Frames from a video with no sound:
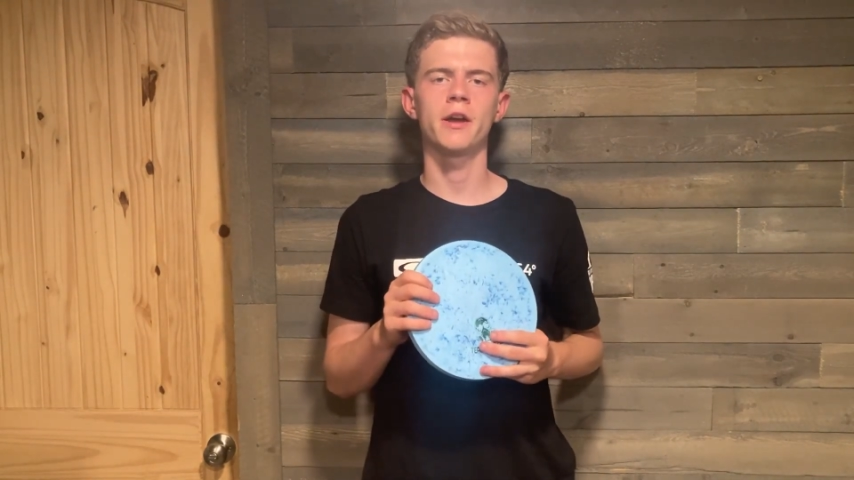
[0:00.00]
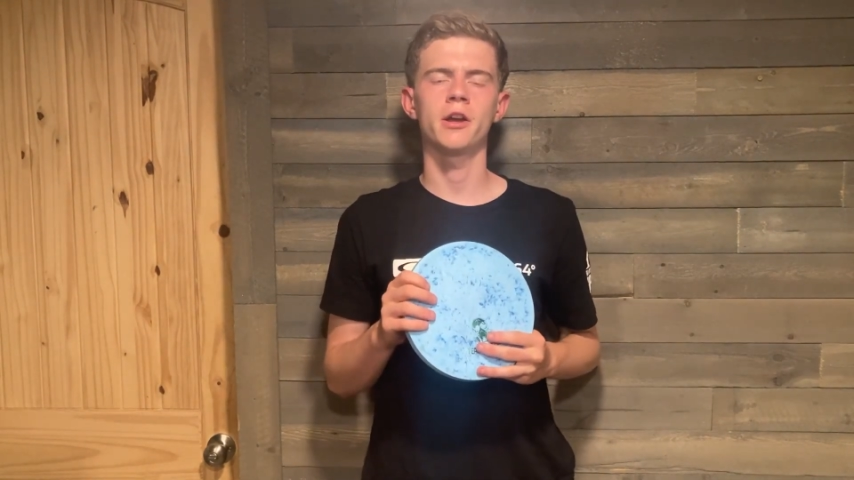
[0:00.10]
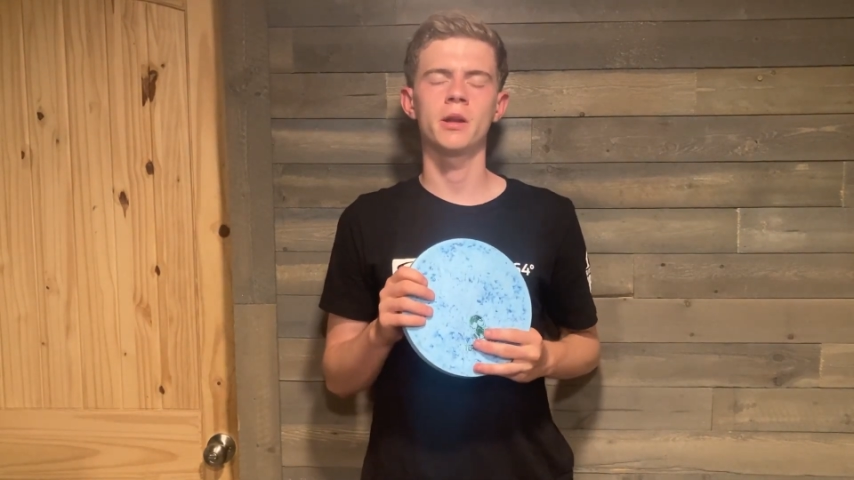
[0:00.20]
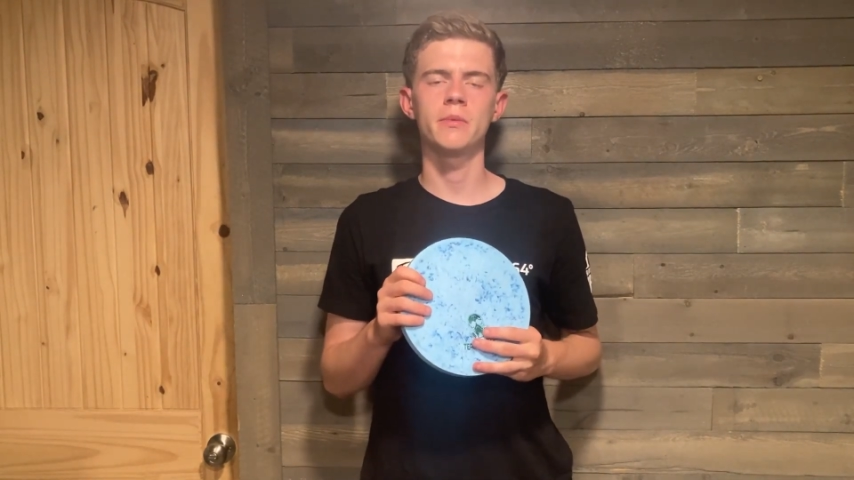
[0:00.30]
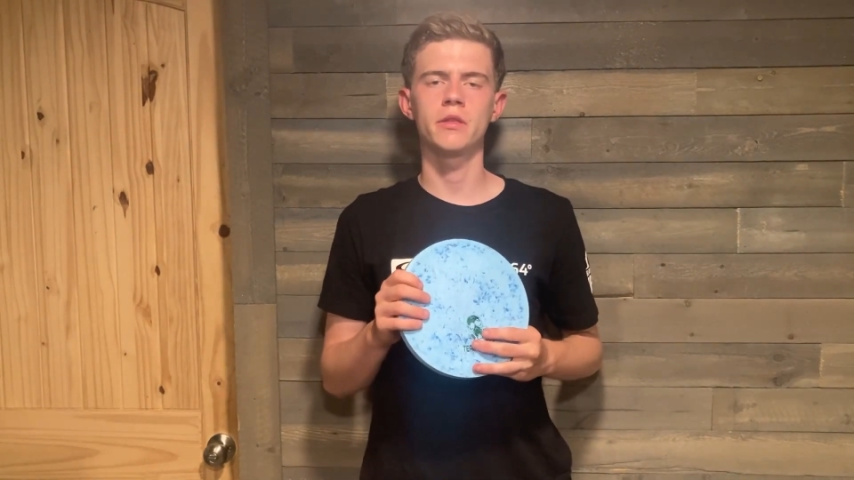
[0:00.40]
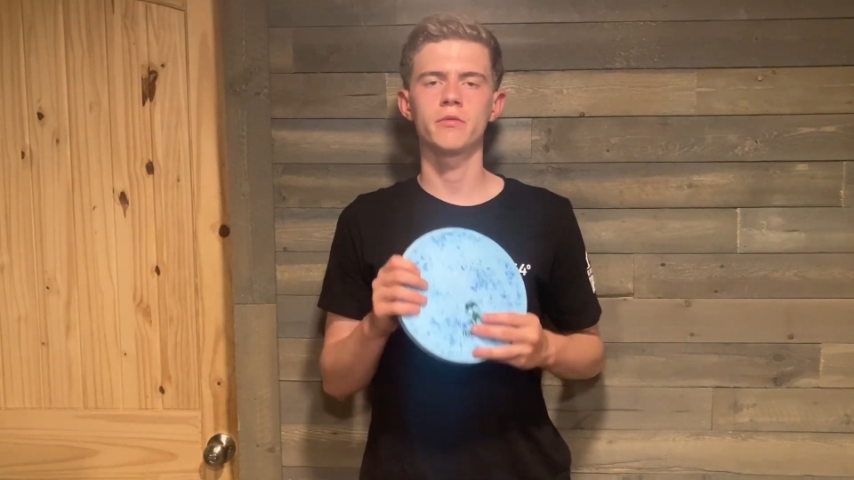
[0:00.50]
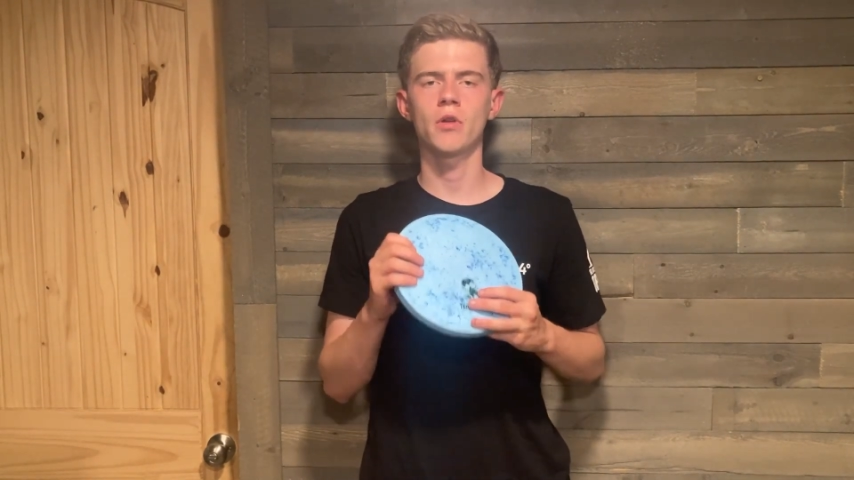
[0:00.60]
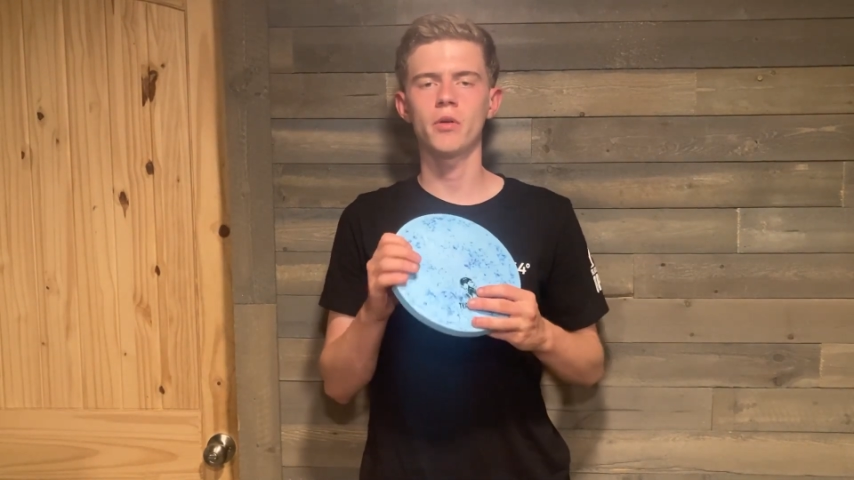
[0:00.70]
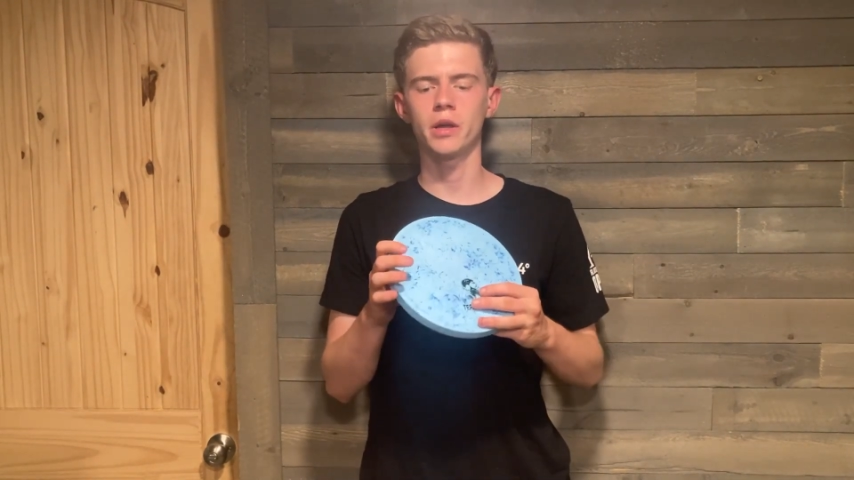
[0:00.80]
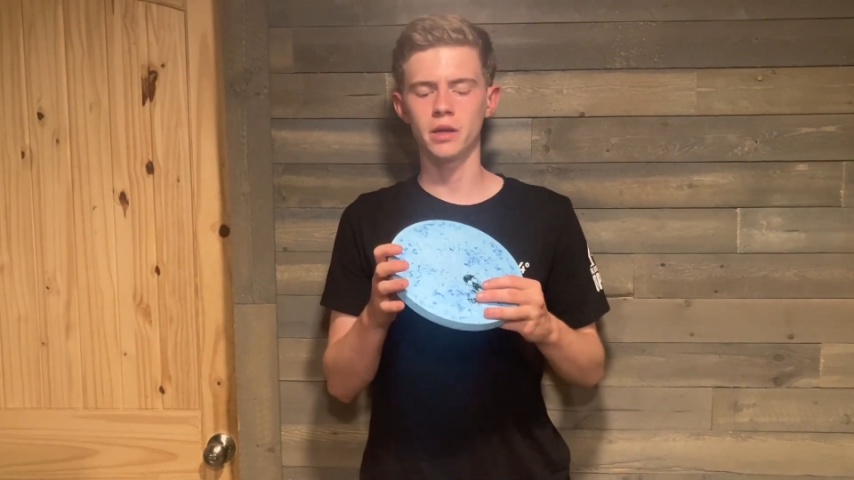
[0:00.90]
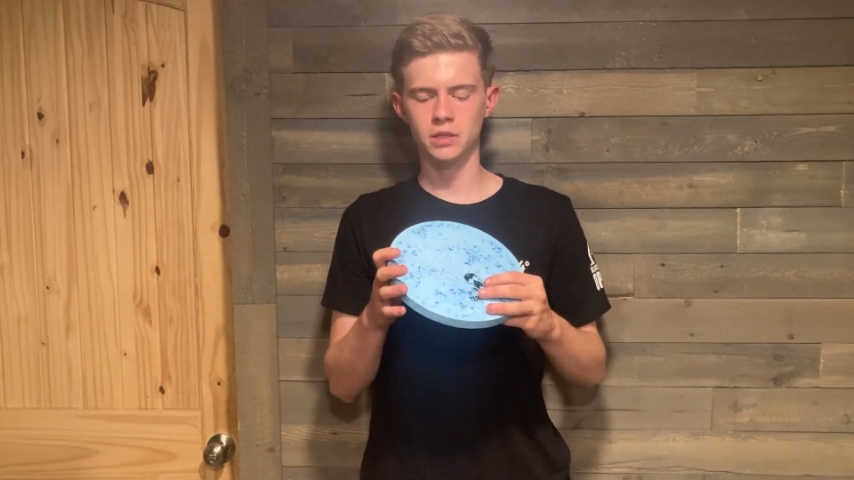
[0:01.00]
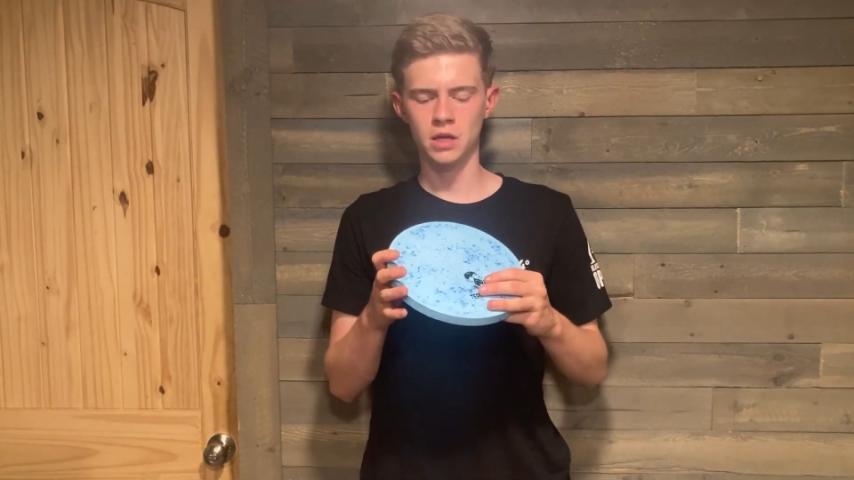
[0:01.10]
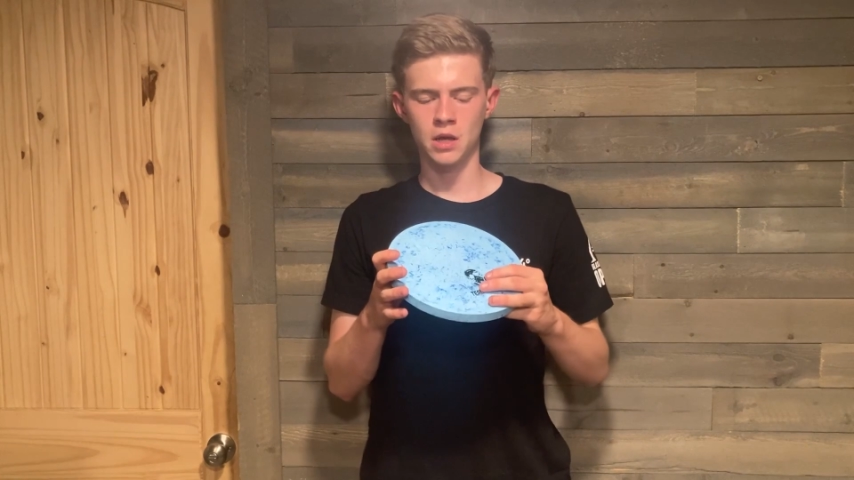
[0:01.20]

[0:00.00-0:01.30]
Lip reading: how you're going to be throwing it.